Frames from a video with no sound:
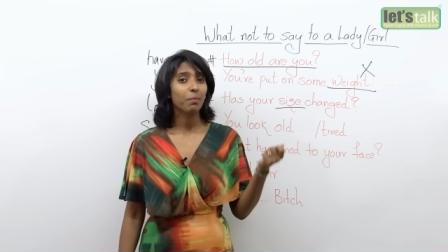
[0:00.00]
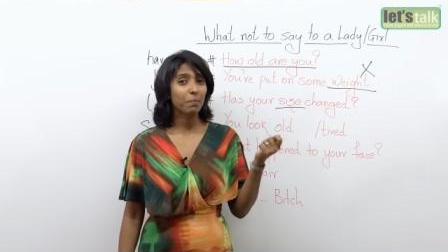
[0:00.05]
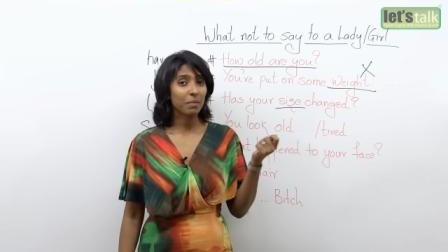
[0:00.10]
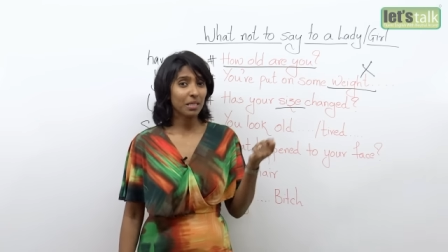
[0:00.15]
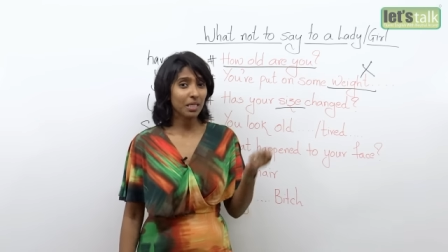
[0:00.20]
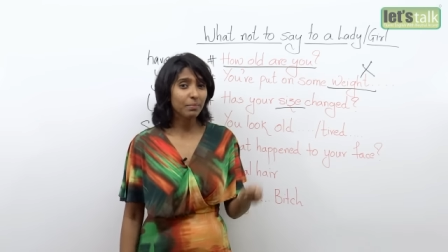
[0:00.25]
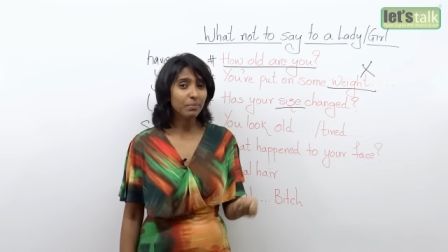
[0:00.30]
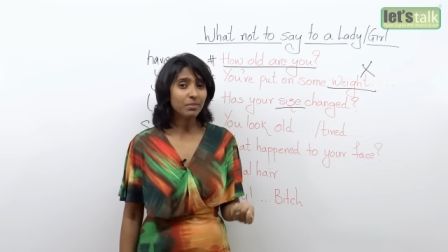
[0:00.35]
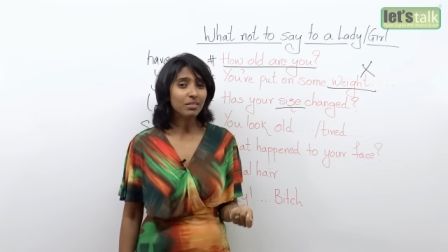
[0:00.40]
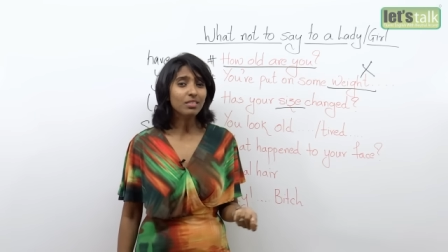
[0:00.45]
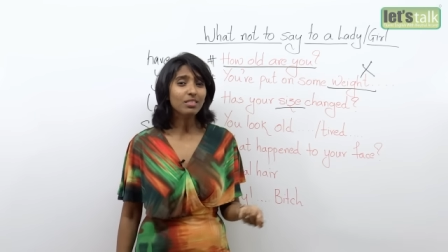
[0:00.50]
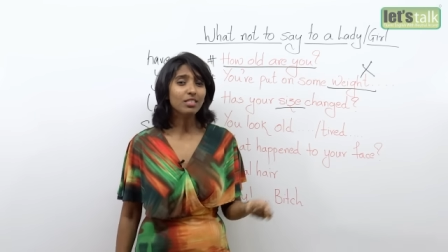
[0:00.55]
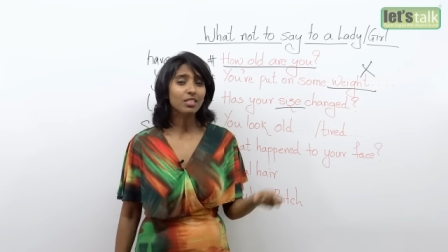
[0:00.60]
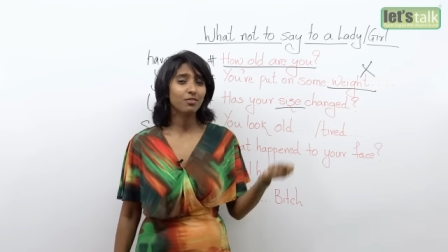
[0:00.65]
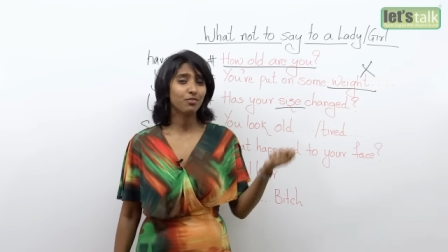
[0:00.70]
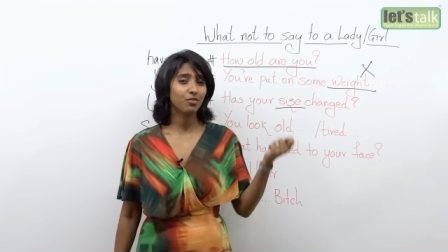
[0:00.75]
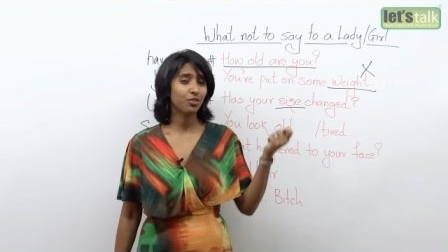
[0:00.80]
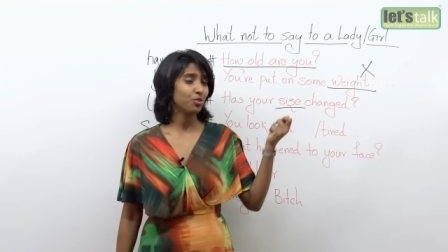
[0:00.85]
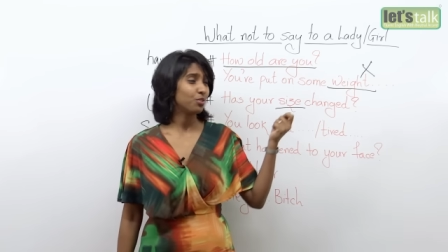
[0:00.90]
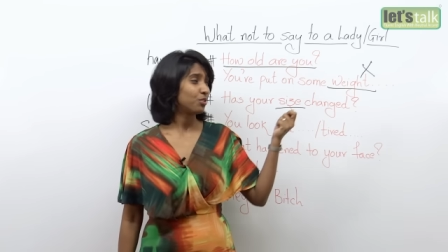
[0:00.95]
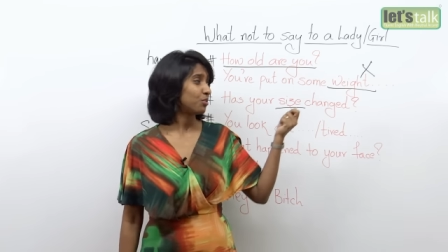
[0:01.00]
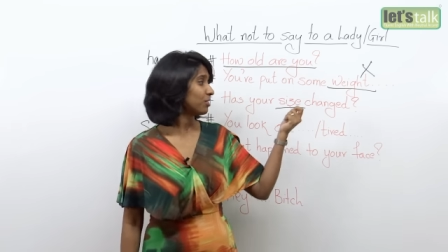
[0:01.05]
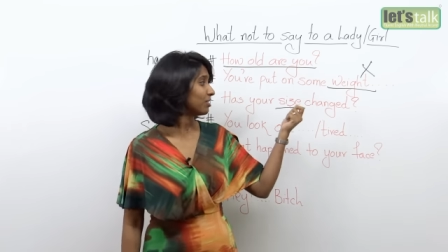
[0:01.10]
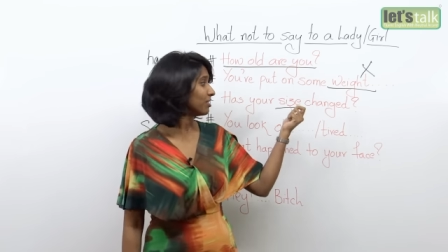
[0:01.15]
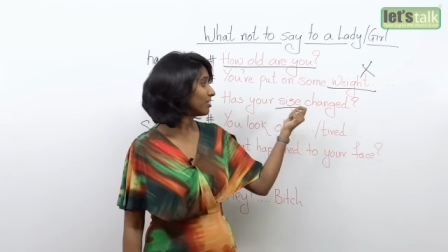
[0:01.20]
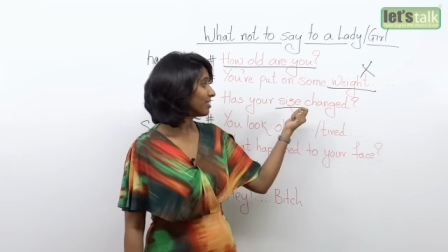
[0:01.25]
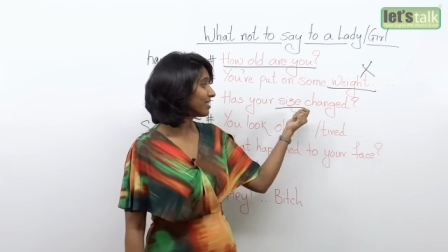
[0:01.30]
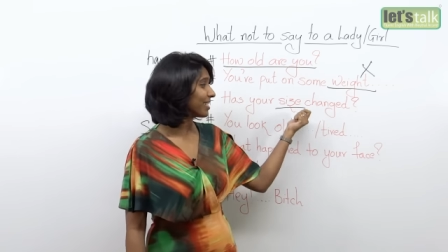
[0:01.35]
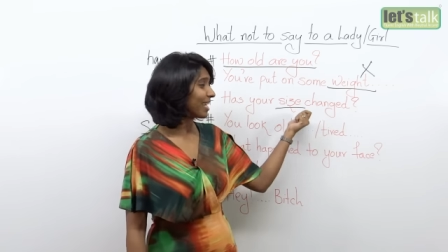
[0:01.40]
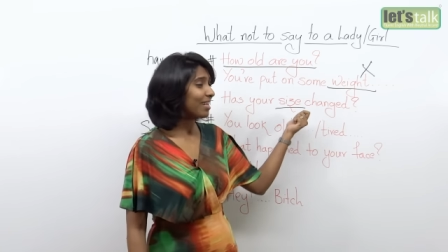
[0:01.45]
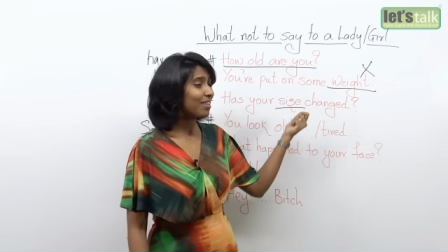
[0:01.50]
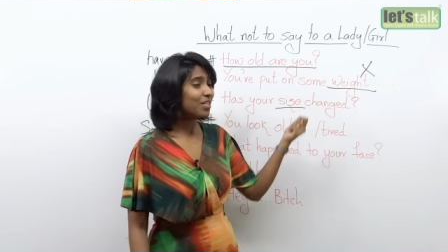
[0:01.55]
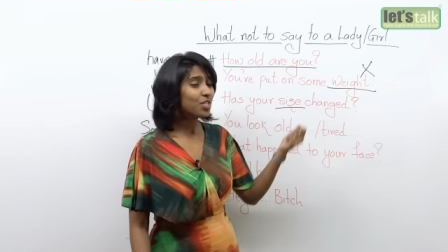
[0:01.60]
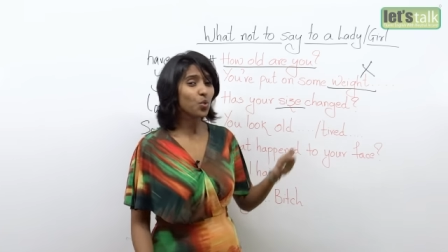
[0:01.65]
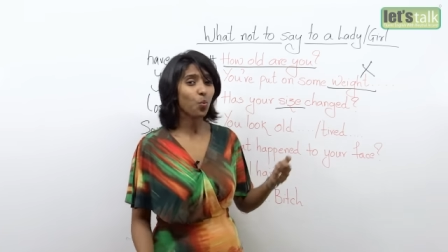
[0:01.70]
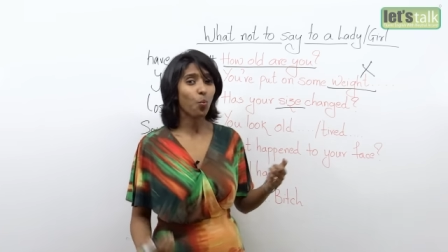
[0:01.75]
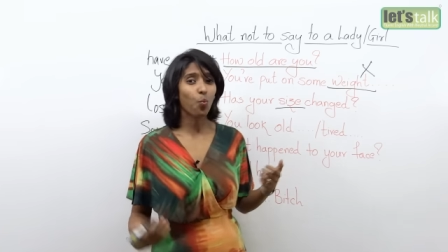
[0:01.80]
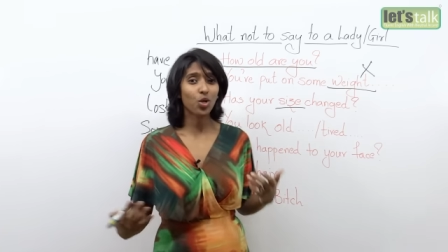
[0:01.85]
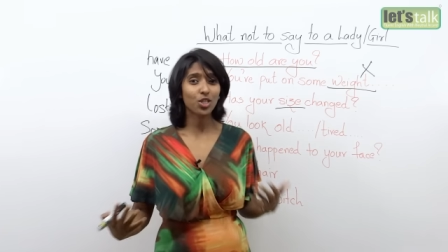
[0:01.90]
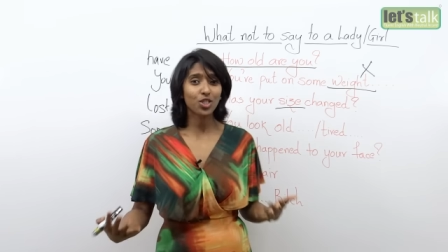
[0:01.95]
People, if you say
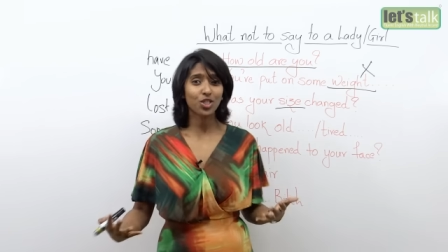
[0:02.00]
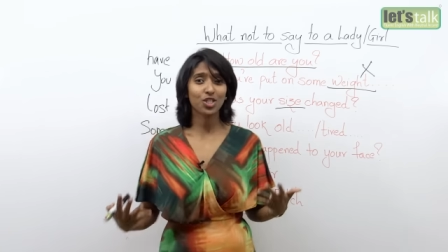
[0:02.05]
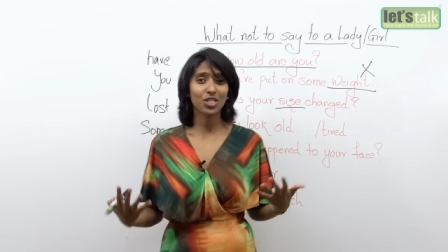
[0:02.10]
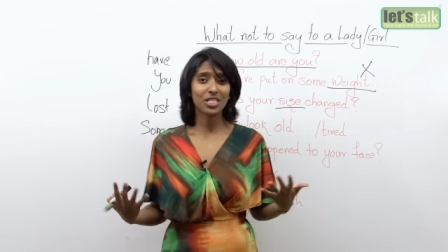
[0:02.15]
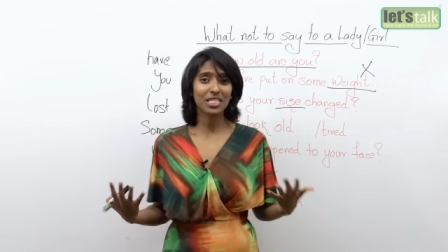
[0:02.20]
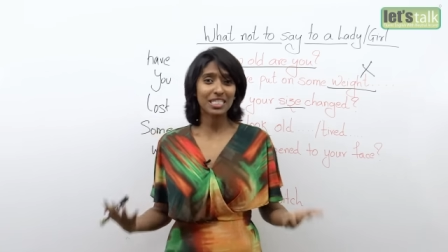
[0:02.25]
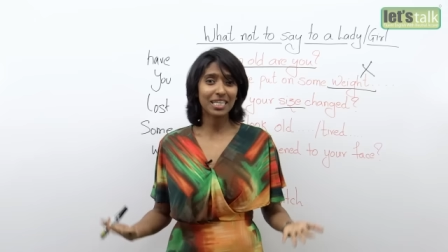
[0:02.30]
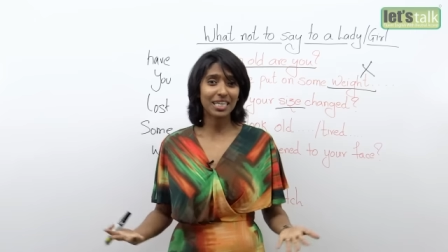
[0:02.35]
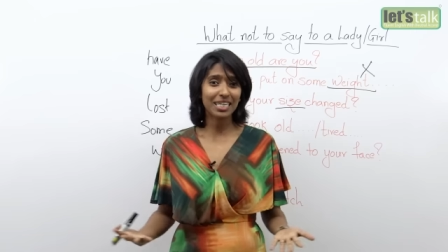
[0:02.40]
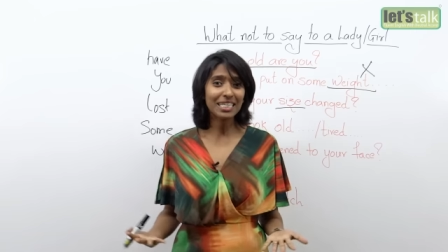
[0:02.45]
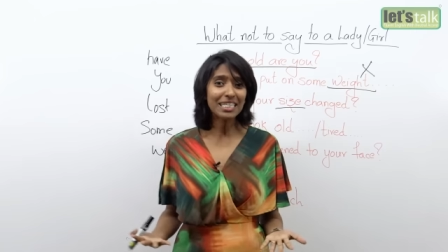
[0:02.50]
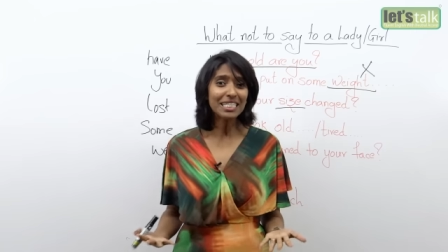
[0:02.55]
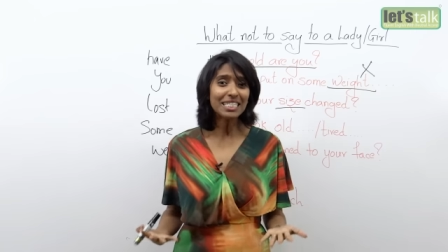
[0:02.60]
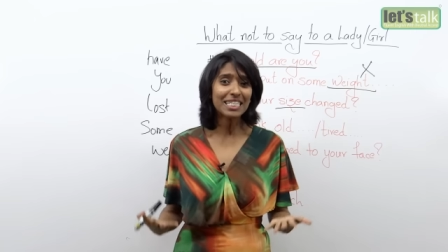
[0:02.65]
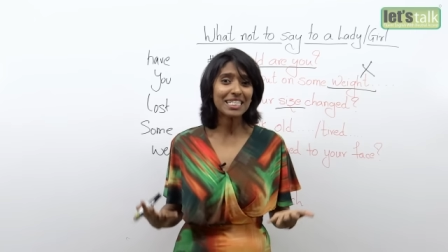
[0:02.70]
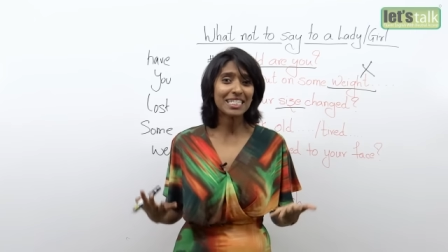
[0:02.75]
this, "What's your size?"